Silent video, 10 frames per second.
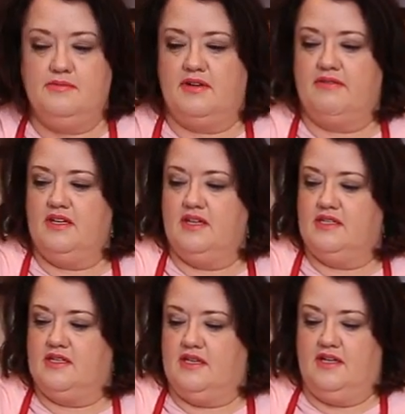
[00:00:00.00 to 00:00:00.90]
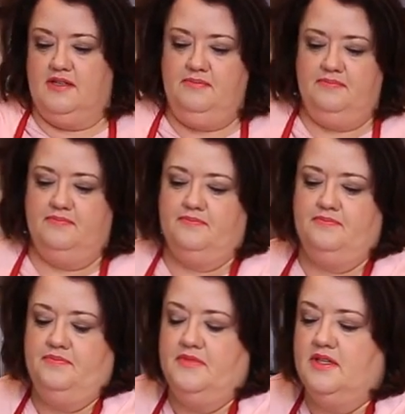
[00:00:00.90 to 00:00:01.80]
whatever you like to call them.
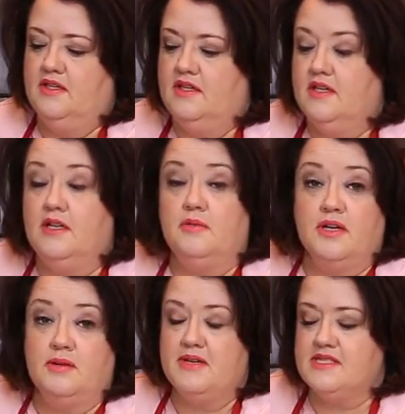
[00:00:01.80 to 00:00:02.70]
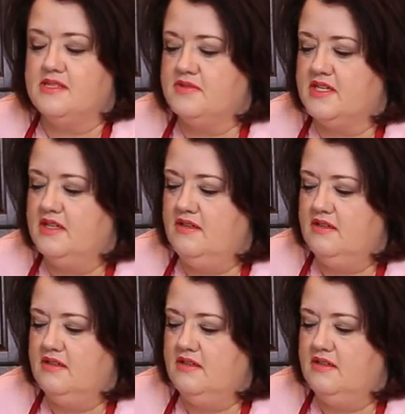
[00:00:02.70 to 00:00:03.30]
We're gonna mix those in.